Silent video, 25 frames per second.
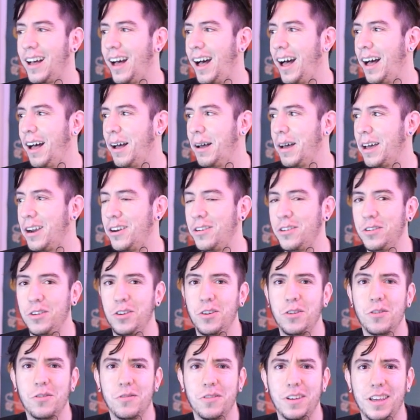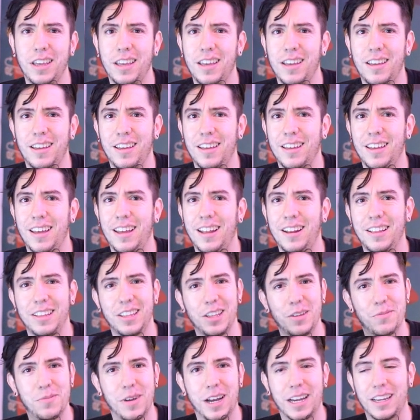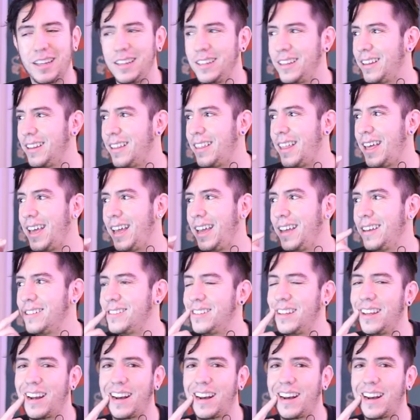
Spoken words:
I don't know, UV editing back in the days,